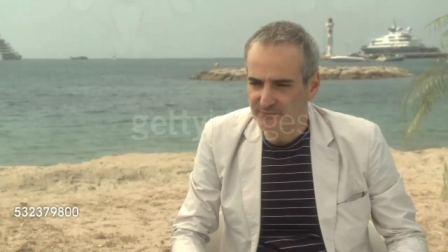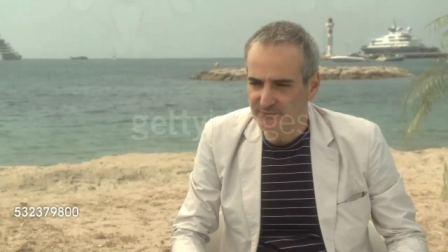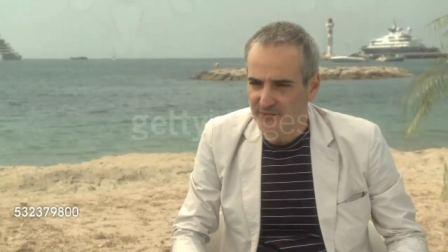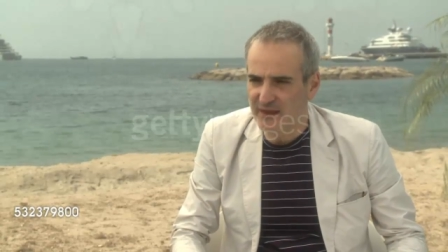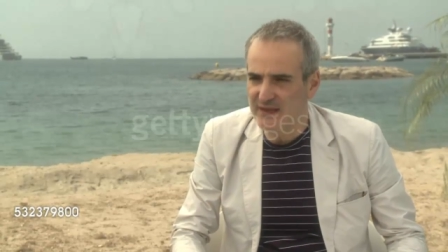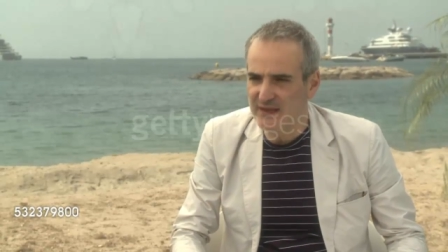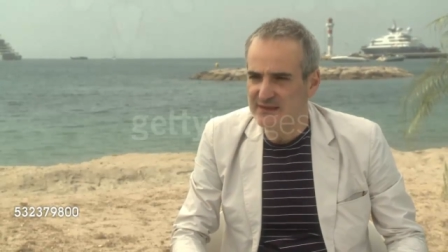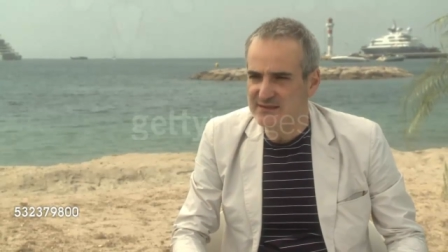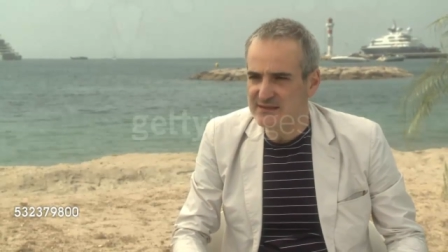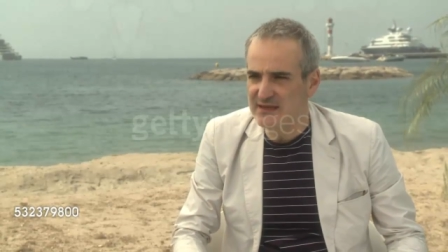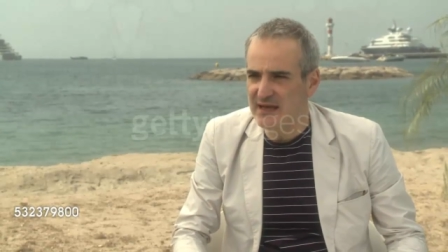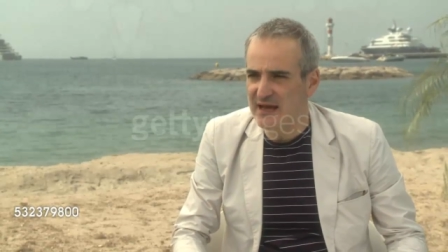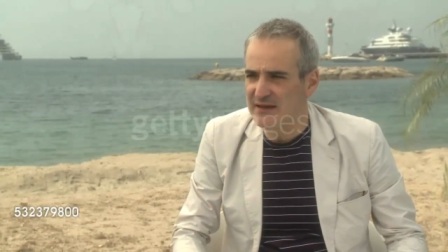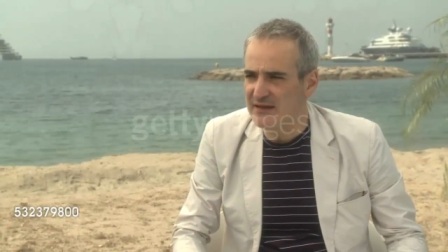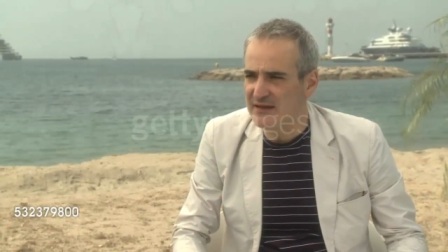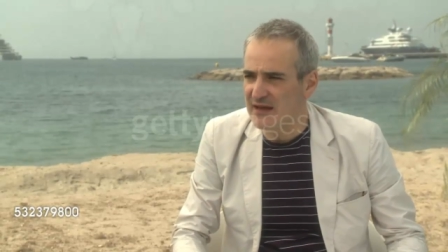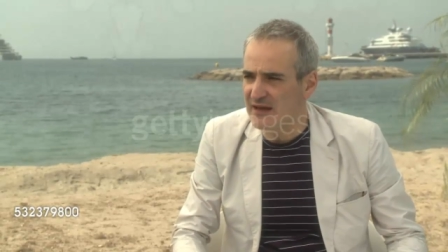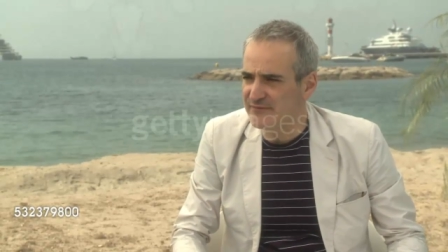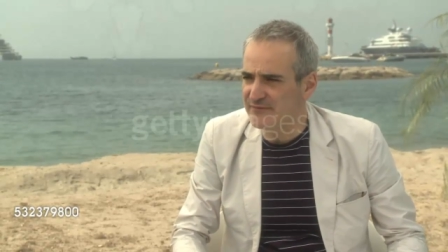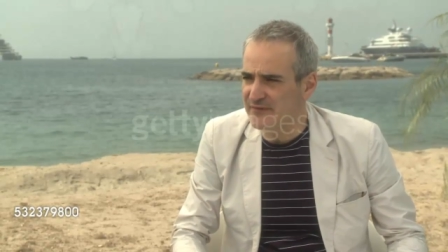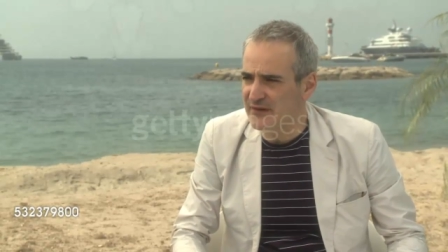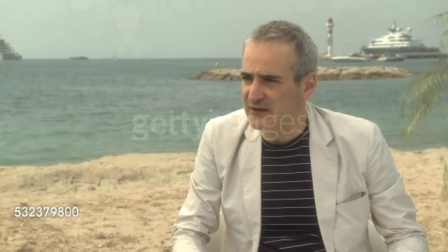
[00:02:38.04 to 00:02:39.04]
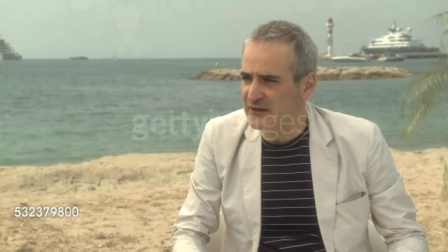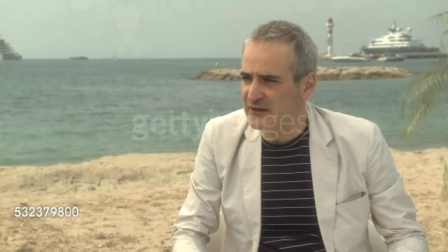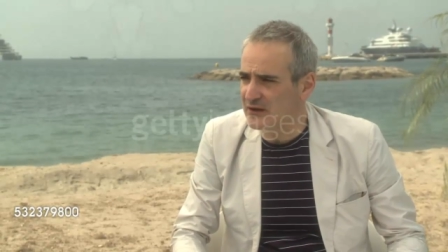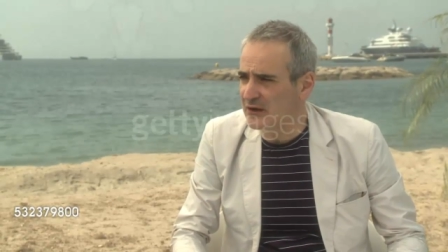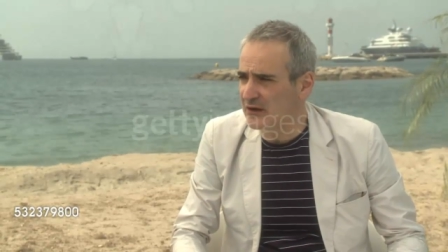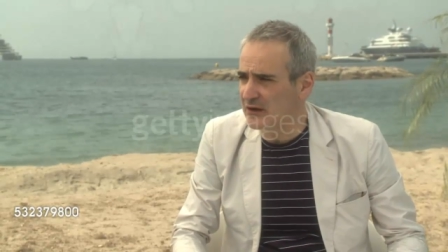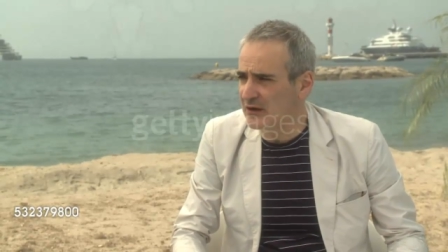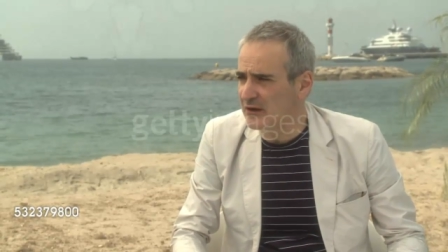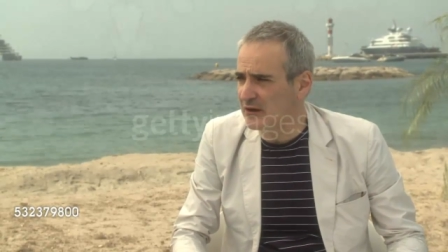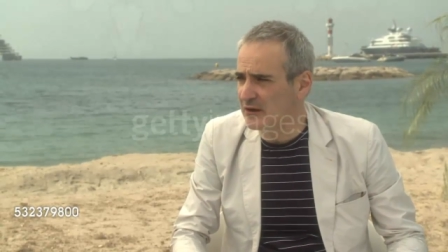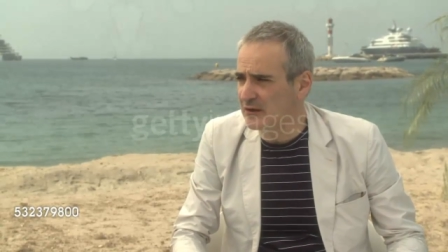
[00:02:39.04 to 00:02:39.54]
I think
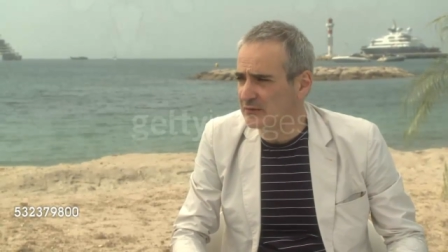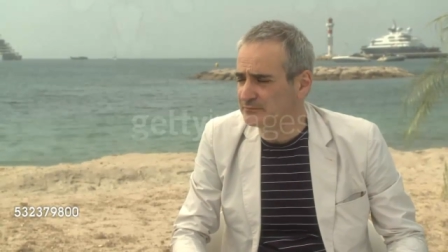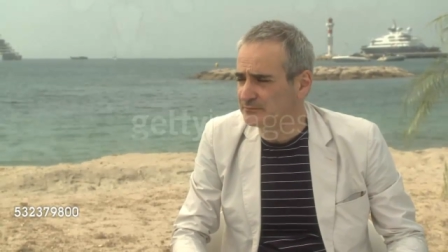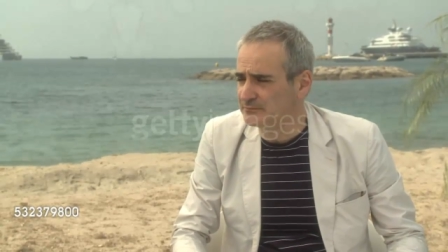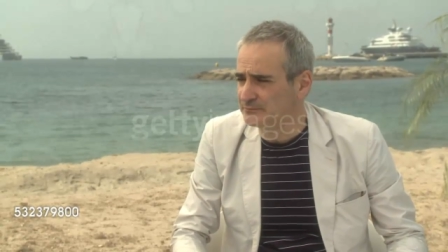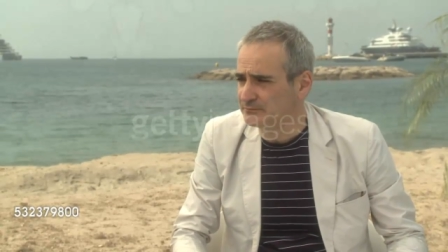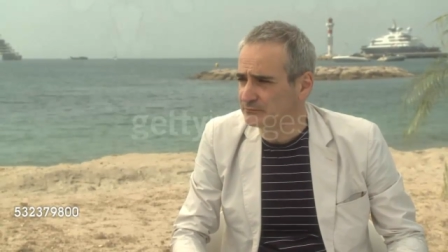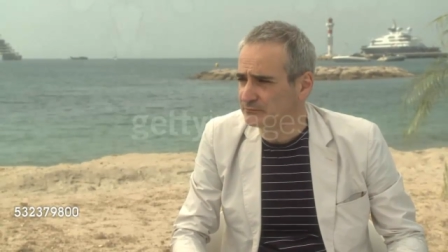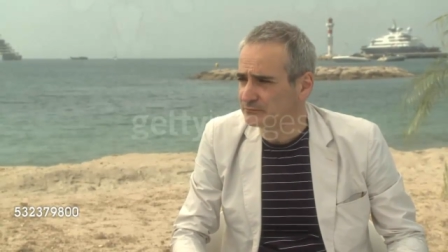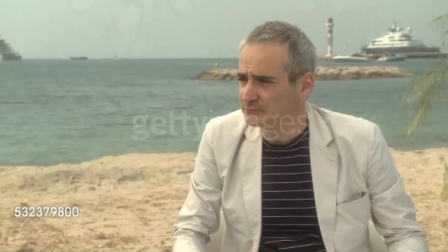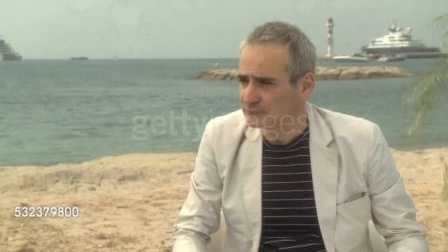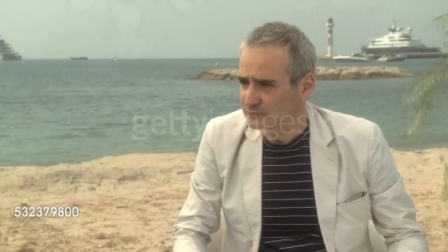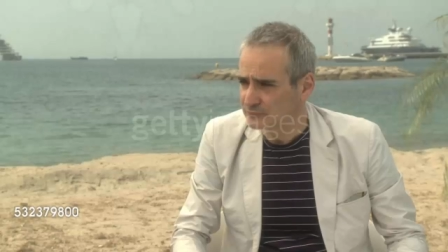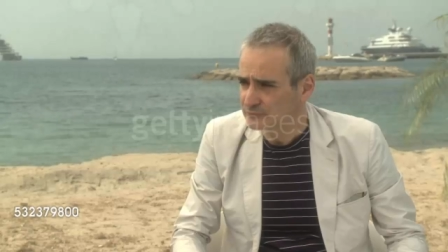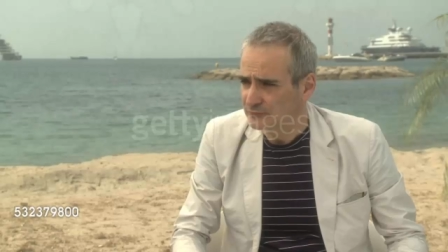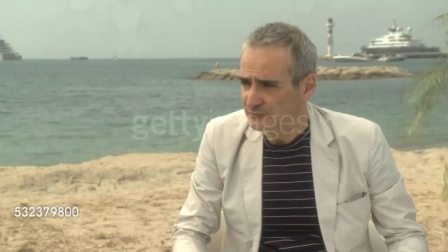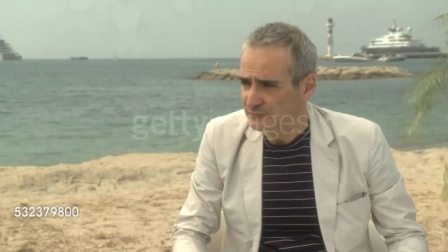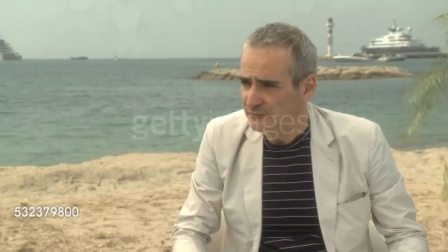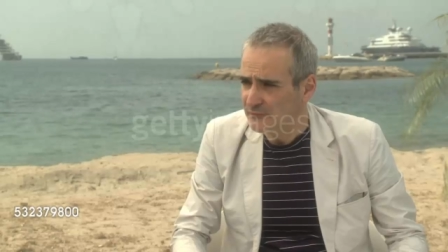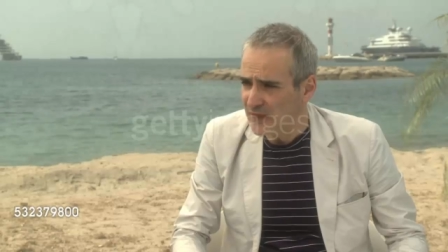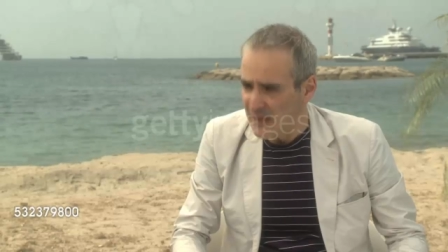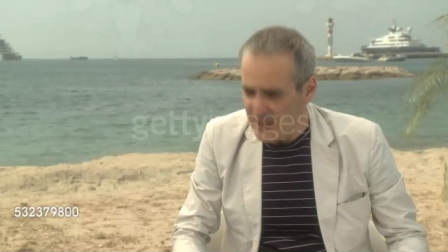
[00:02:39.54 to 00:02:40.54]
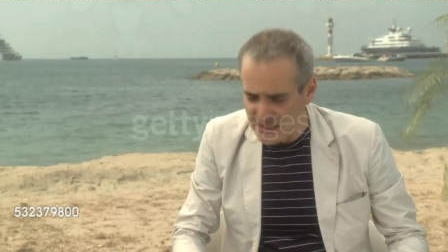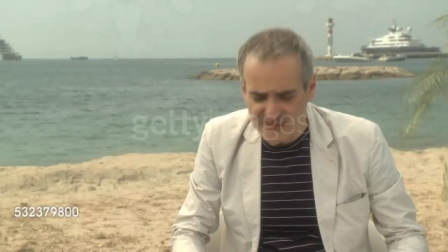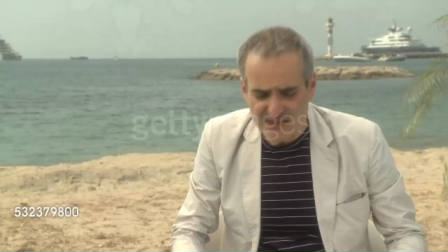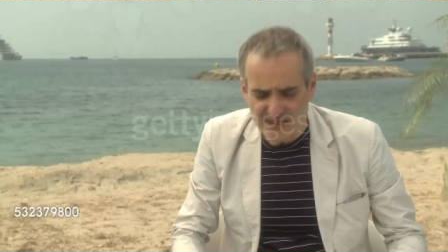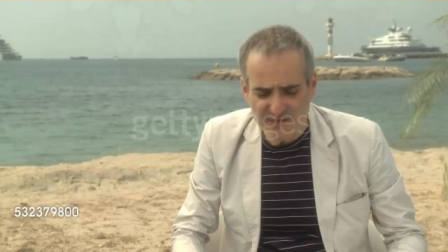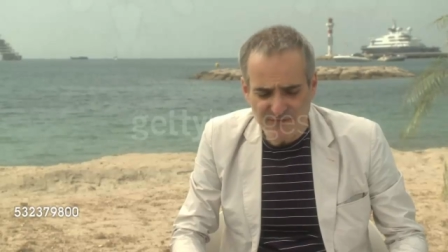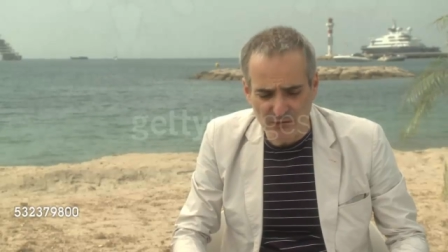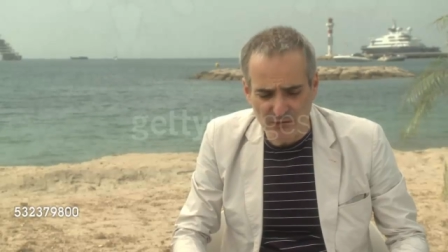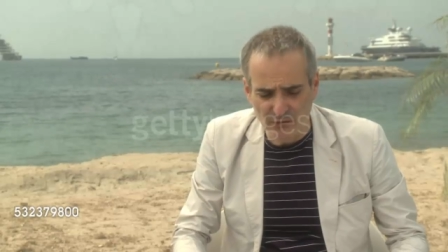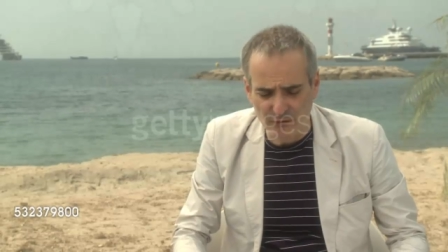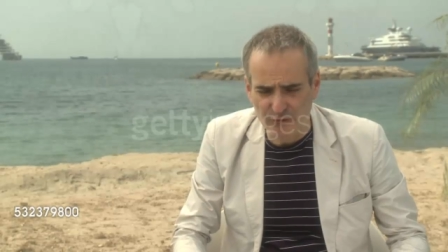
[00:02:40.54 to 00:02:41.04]
it's
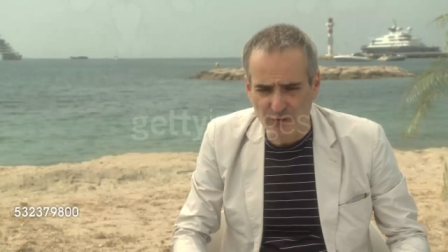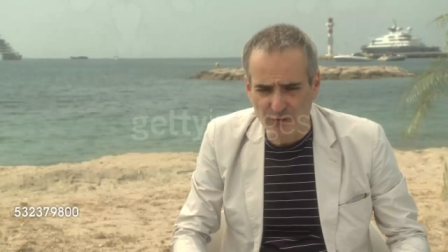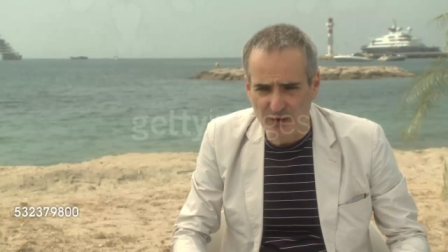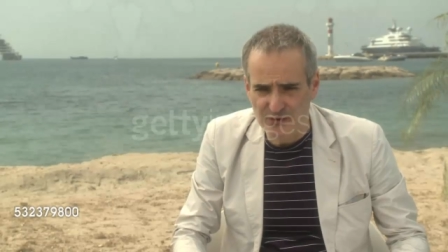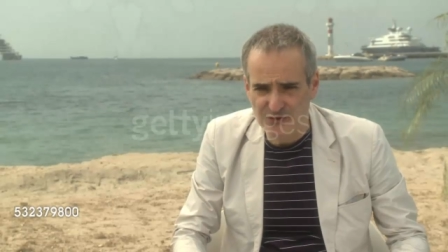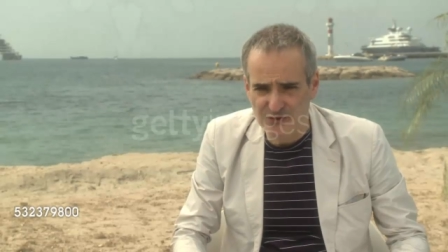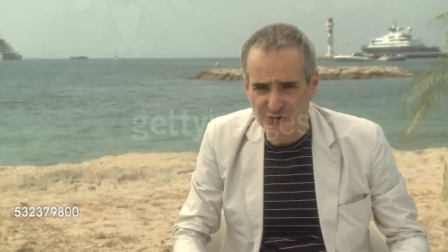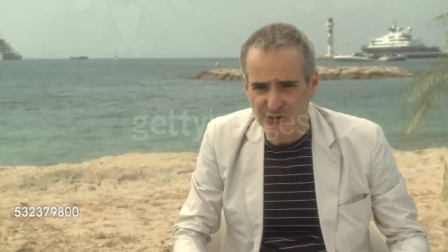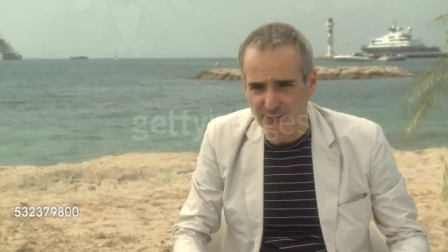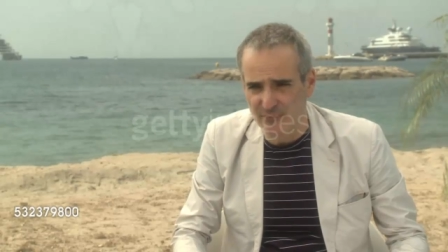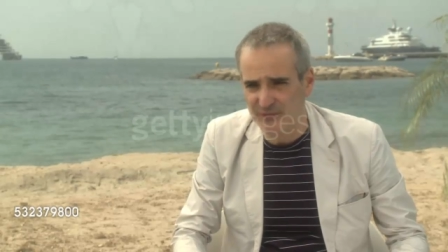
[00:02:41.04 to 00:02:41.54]
difficult to answer,